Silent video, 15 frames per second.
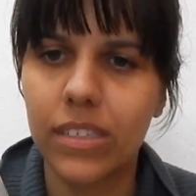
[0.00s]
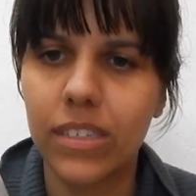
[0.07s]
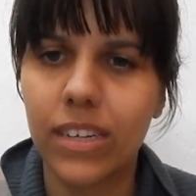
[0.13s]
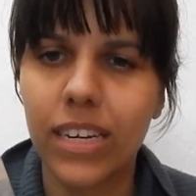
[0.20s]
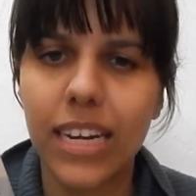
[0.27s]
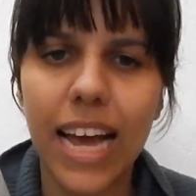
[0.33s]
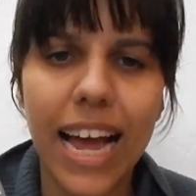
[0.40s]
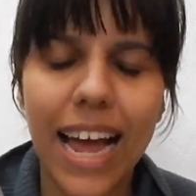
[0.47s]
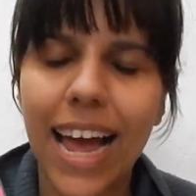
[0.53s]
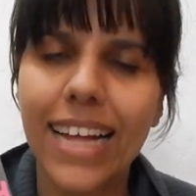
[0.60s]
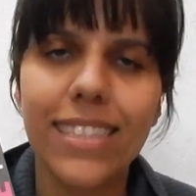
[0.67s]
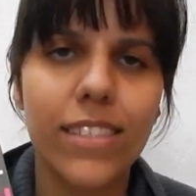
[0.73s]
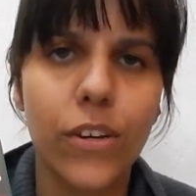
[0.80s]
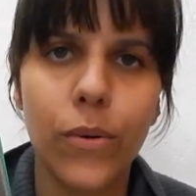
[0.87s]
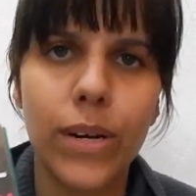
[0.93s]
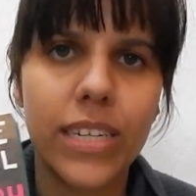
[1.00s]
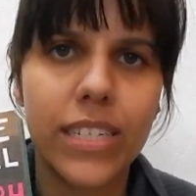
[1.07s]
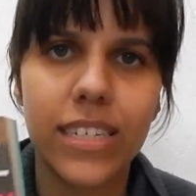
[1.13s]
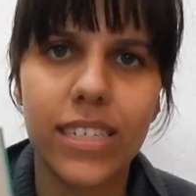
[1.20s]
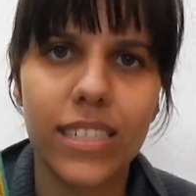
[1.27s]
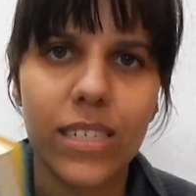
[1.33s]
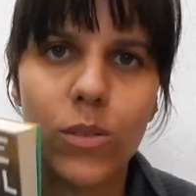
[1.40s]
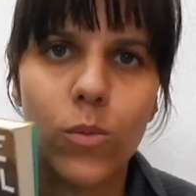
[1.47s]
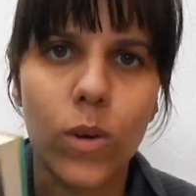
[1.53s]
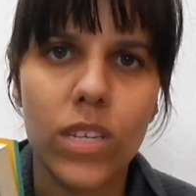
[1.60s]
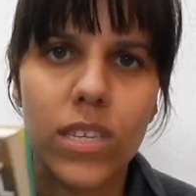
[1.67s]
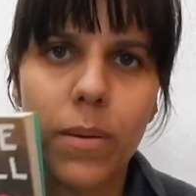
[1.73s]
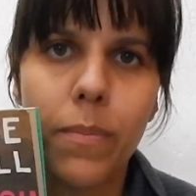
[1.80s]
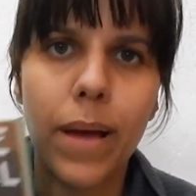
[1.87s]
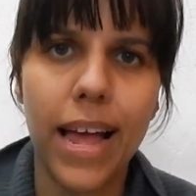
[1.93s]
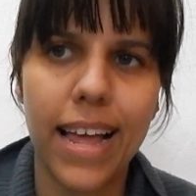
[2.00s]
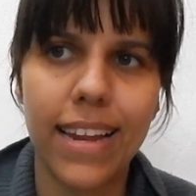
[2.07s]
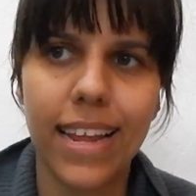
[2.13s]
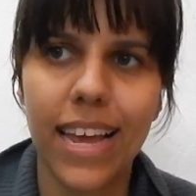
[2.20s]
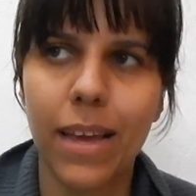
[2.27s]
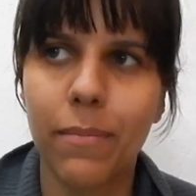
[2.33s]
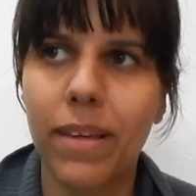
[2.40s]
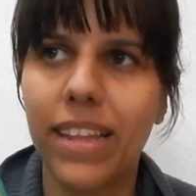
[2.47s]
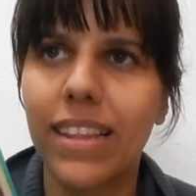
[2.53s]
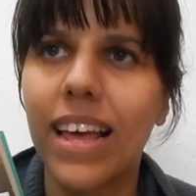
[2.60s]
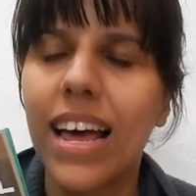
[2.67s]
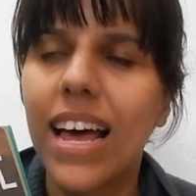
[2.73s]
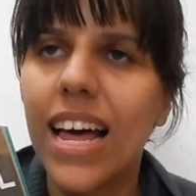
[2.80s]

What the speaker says: Like, I had no idea this was a pen name, and